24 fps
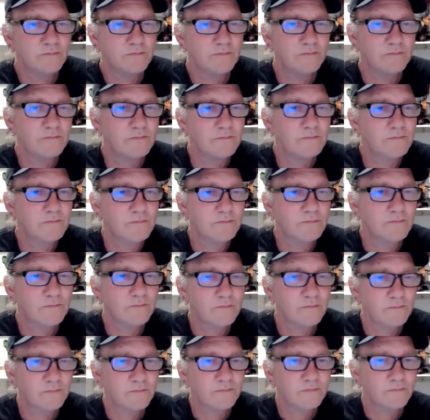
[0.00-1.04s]

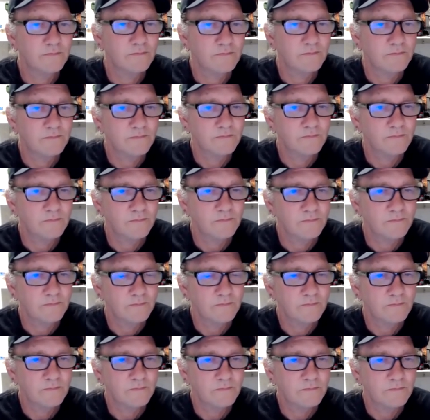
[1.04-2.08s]

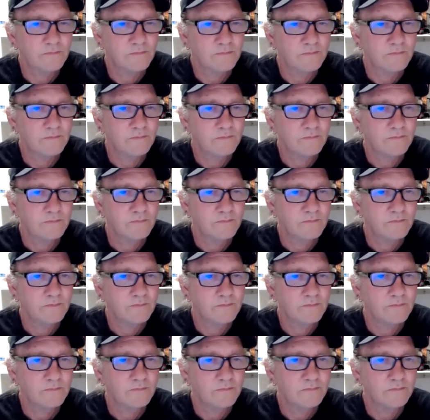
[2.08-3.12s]

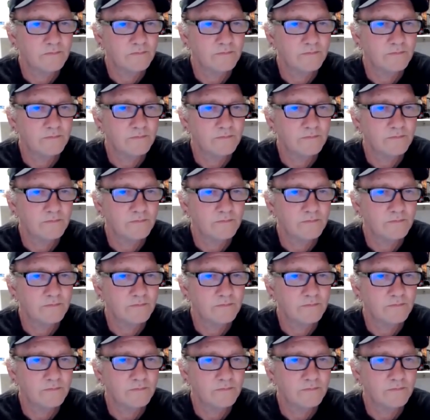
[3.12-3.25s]
(silent)